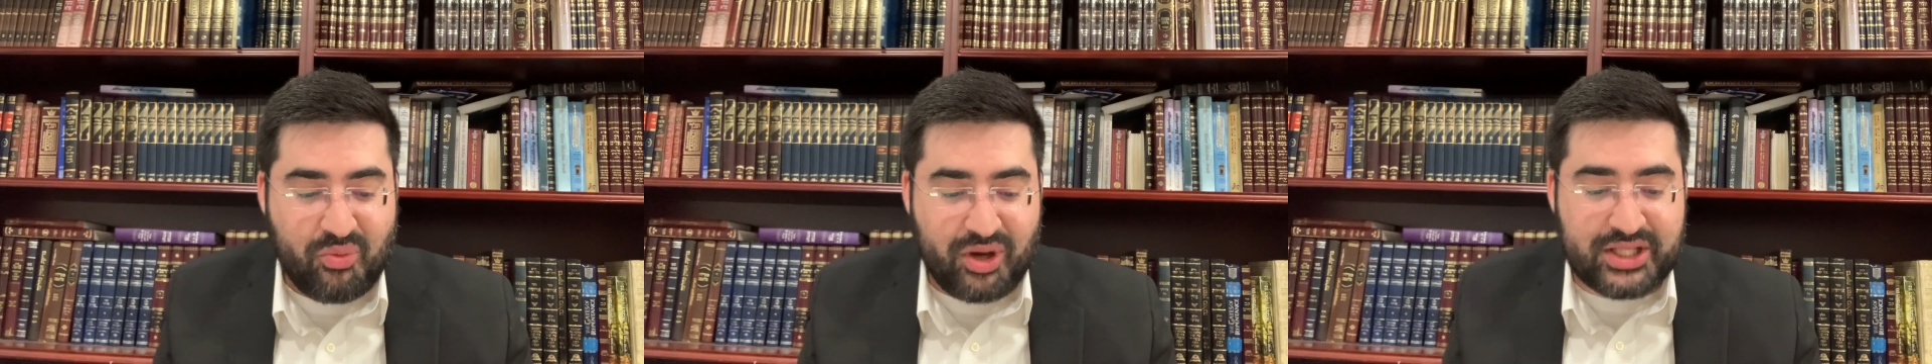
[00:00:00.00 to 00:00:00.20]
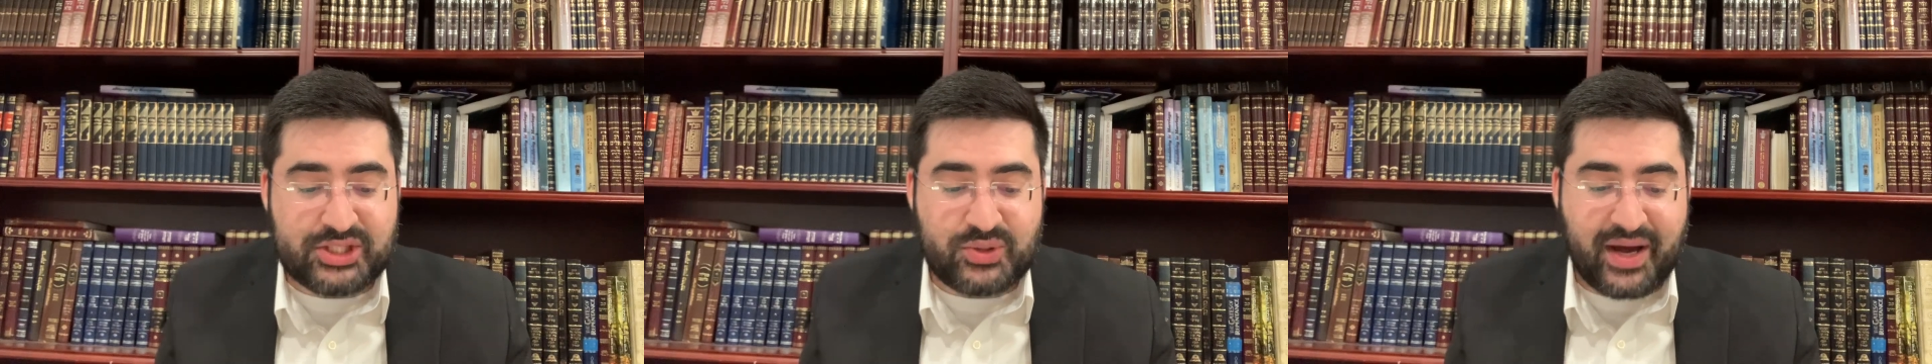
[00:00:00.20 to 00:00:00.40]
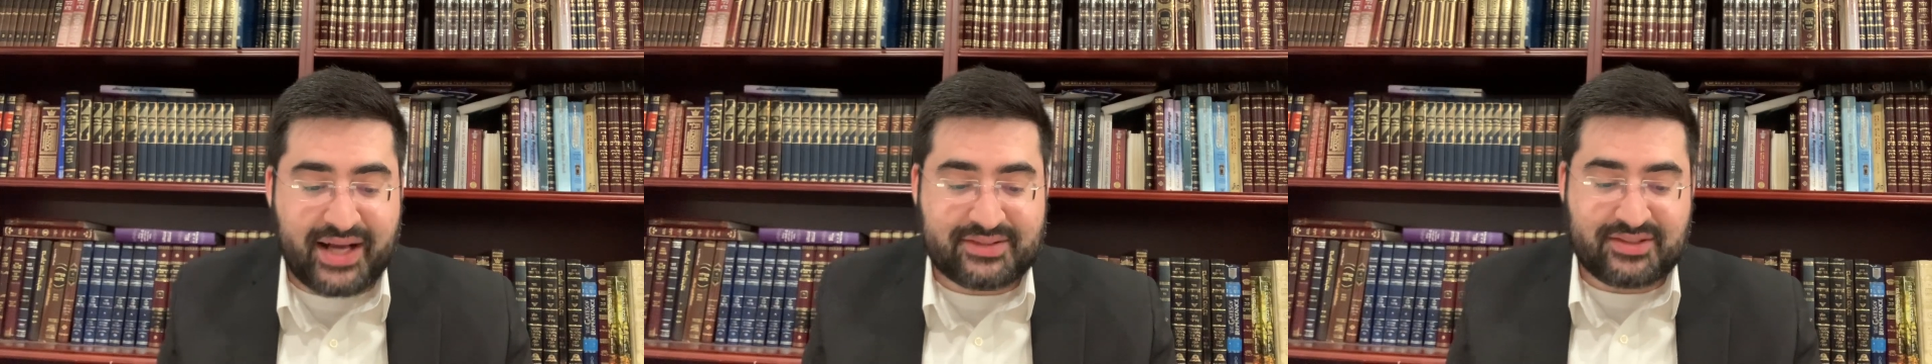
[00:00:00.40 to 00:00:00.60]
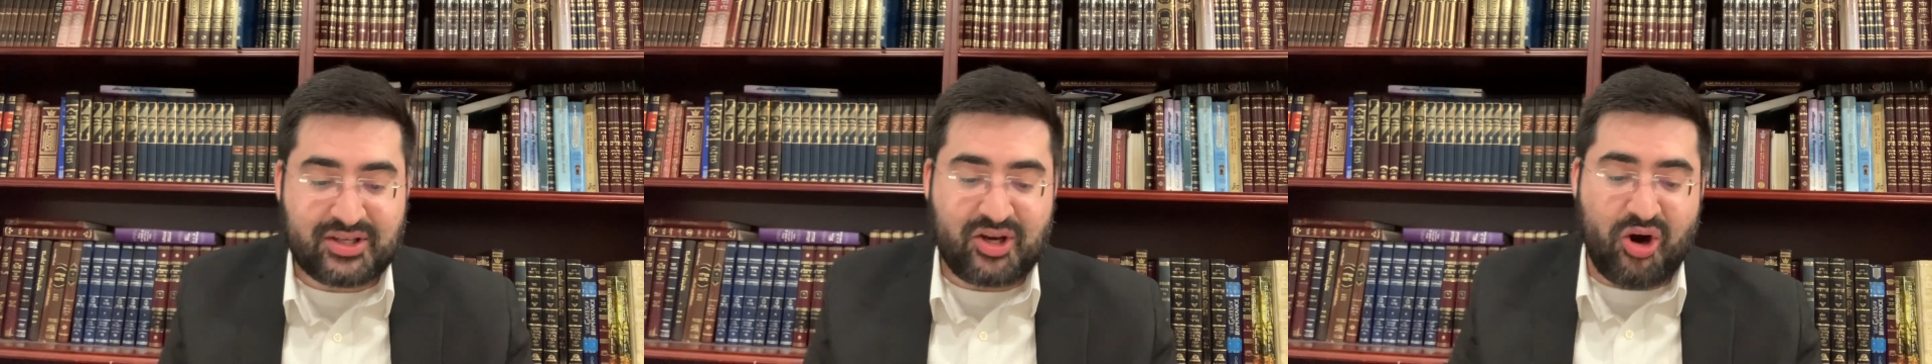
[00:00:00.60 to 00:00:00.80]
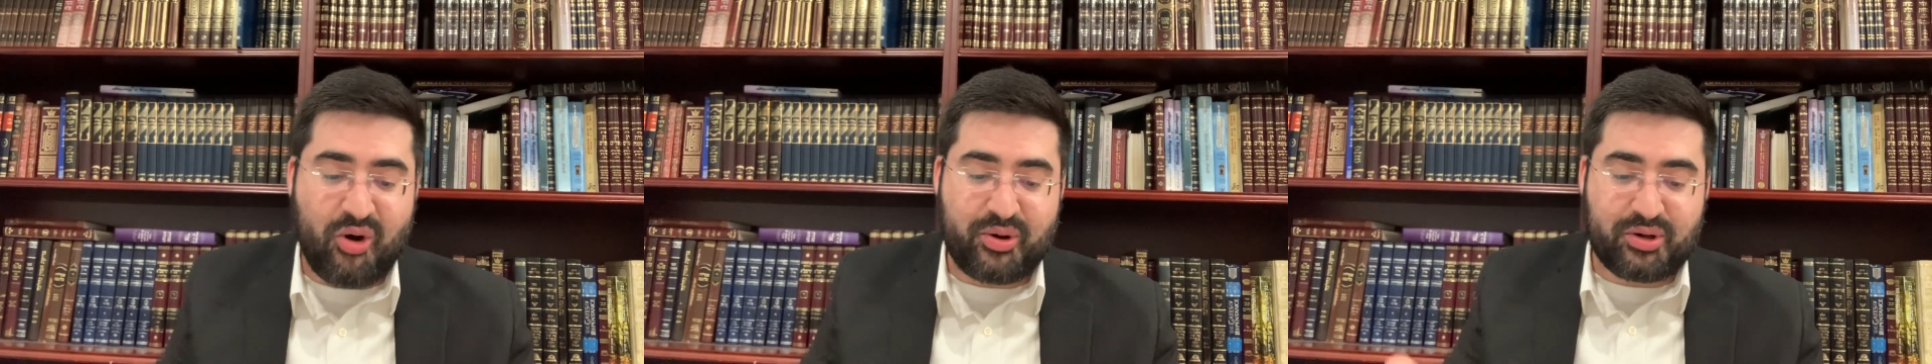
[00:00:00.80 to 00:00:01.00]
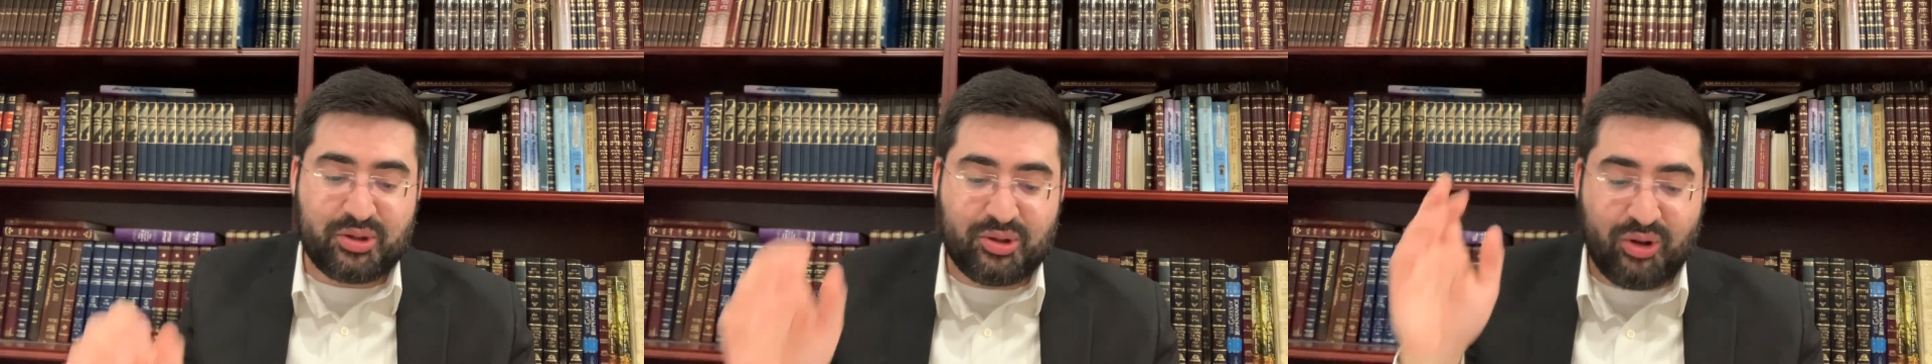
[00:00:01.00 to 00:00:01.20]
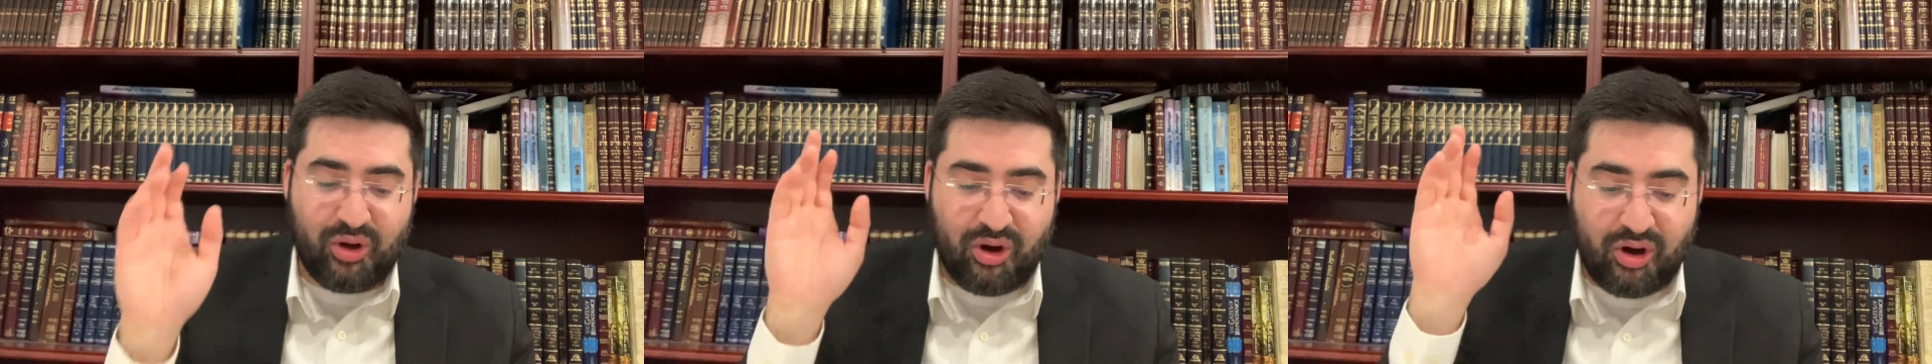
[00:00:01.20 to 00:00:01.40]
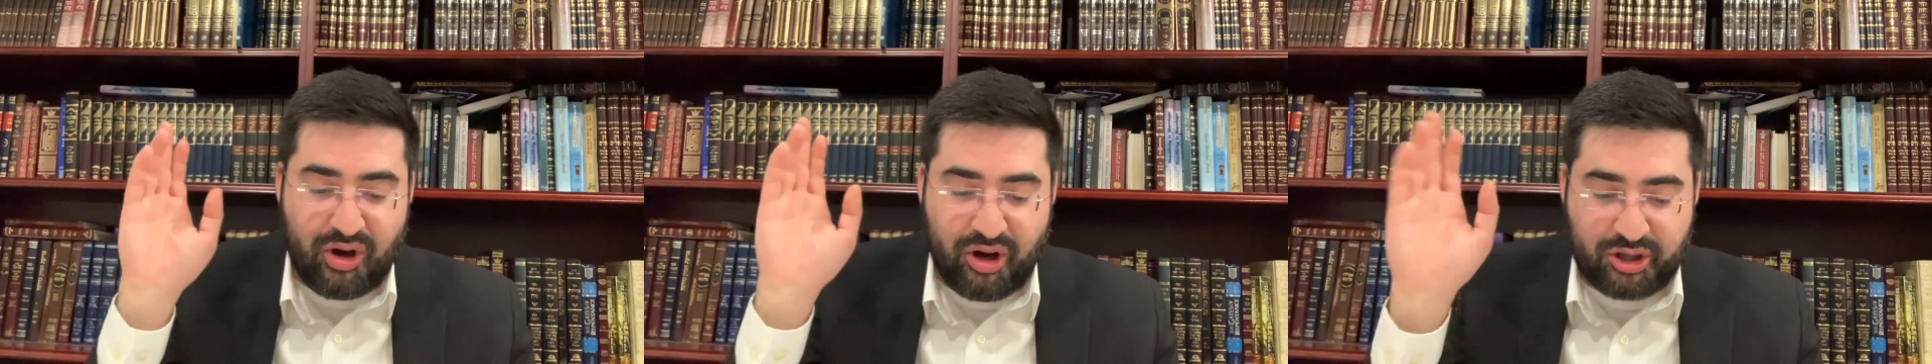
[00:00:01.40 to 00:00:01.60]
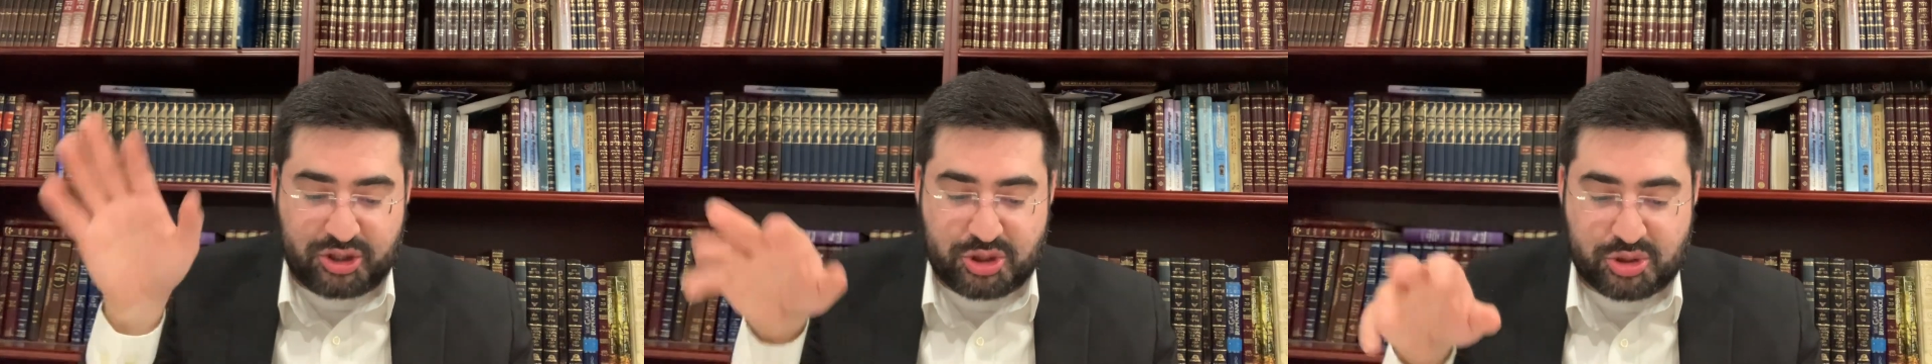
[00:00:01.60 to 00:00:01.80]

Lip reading: ones who had to go on a long